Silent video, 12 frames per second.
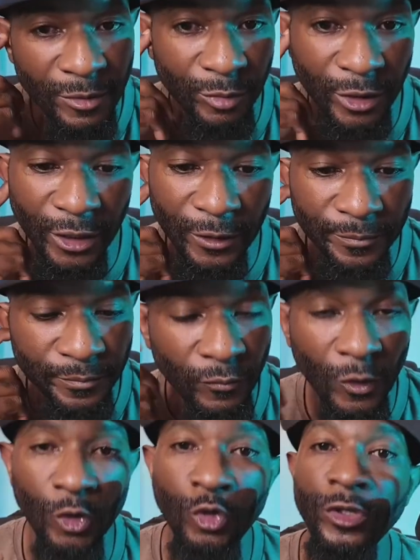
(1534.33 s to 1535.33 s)
But
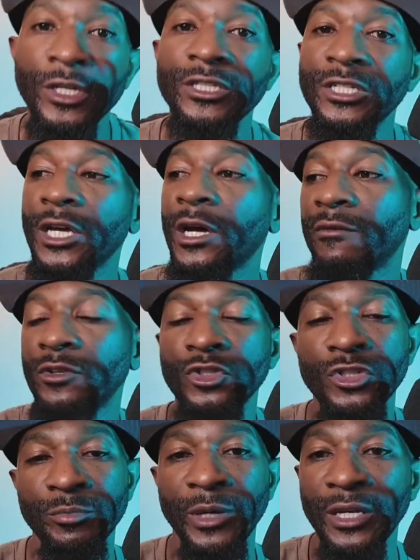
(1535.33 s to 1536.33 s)
you can tell if you
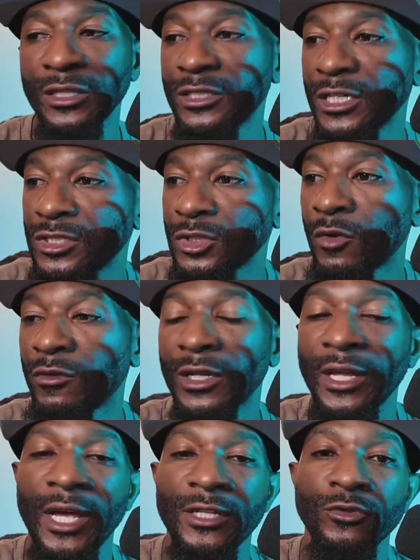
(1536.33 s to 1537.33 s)
just paid attention over the
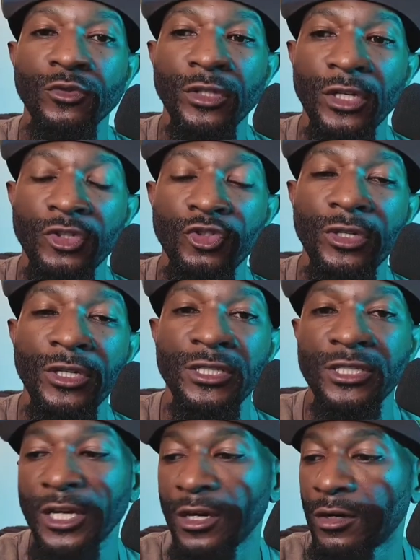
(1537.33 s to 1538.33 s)
last few years, you can
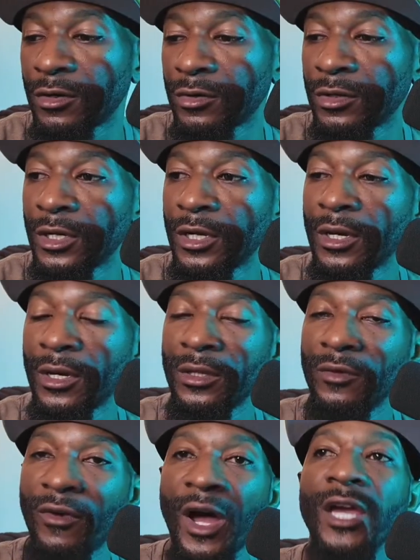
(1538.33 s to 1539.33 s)
tell the
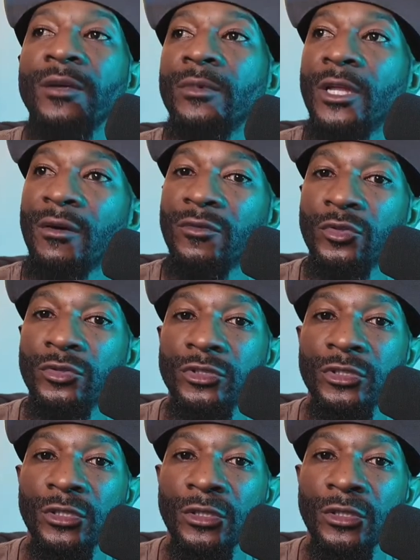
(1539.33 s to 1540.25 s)
volume levels